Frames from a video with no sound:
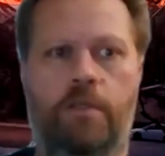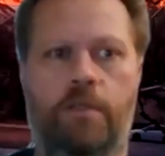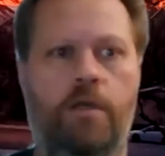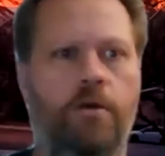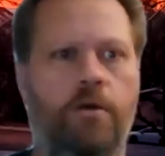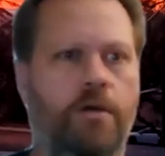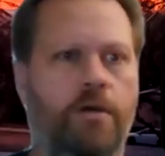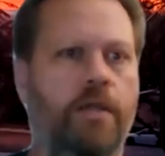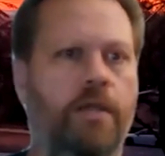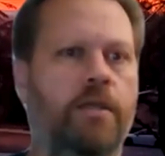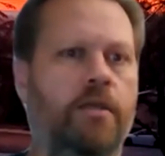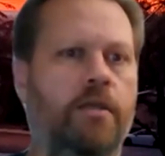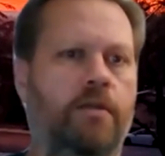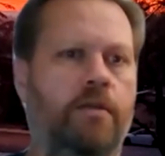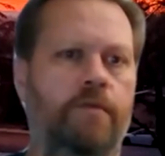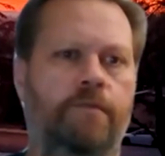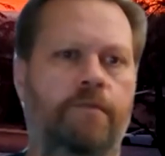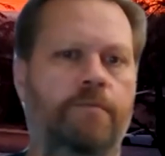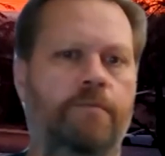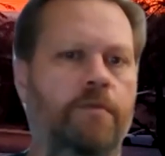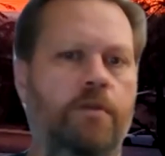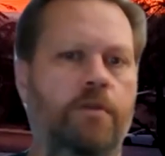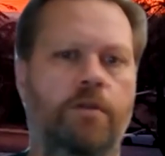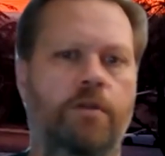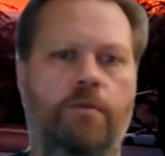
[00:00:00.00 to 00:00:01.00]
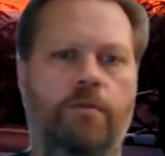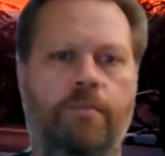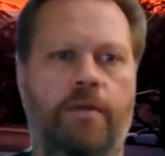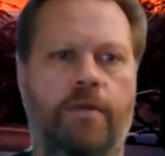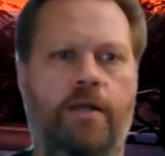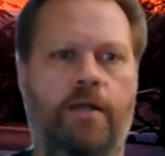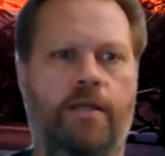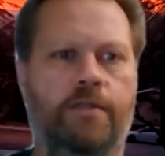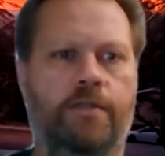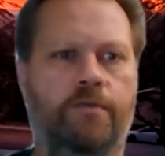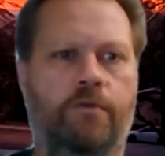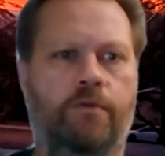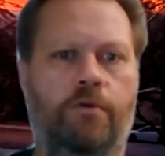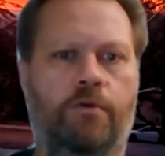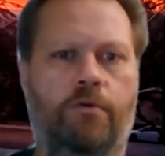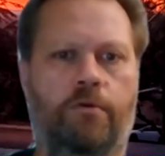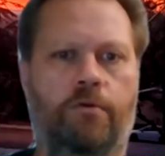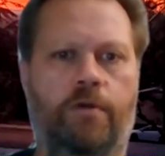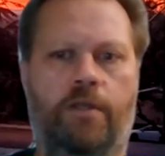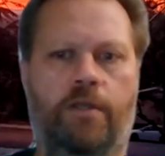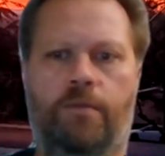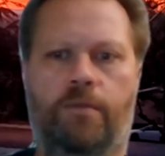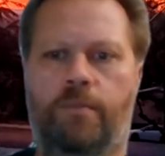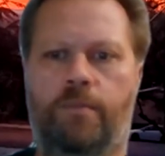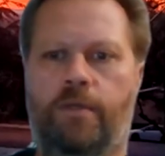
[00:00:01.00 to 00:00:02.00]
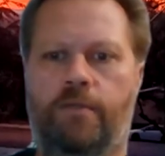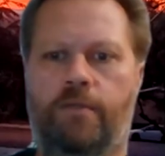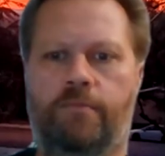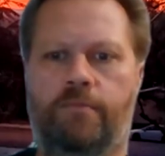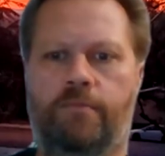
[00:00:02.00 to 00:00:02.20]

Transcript: oh I could have, you know, paused recording, but